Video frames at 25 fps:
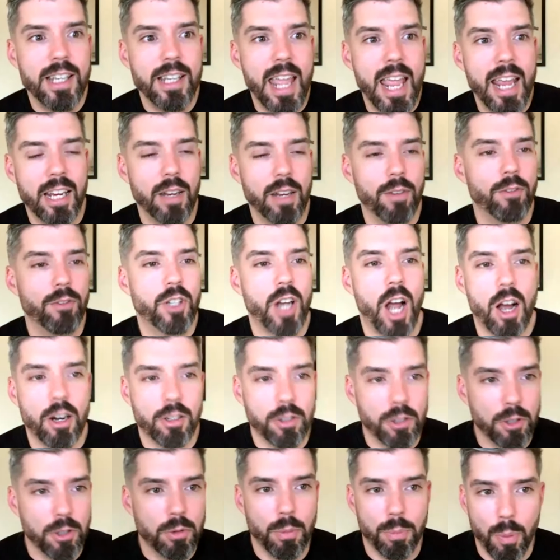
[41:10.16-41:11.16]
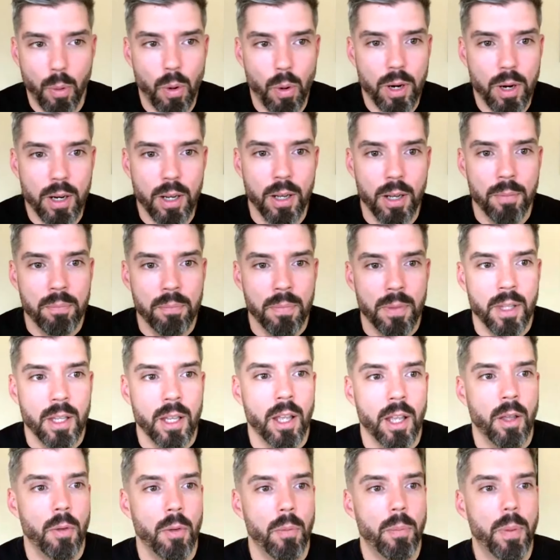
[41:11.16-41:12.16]
negative doctor's report,
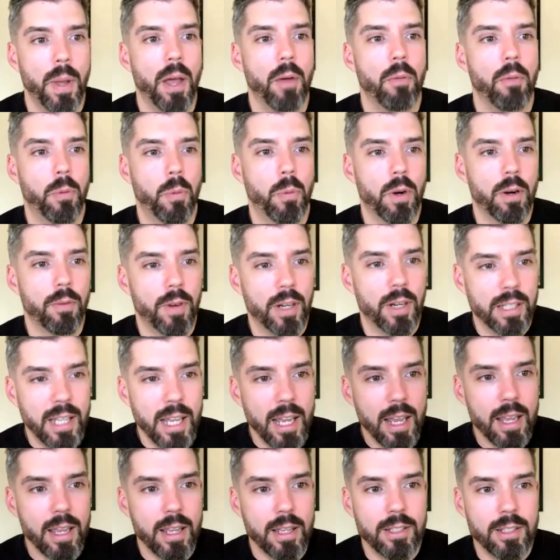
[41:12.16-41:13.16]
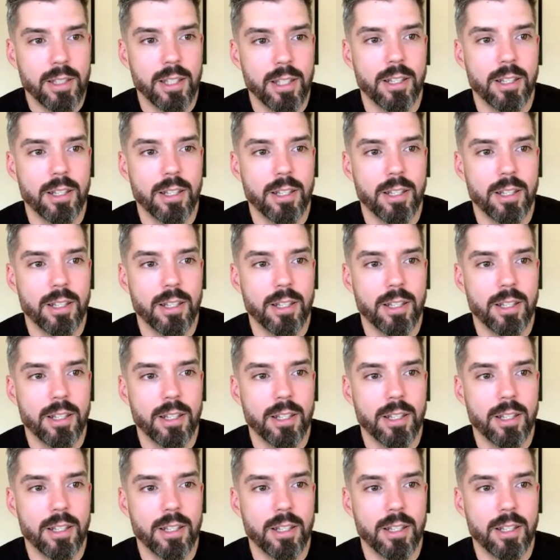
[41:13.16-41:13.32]
but with one of our kids,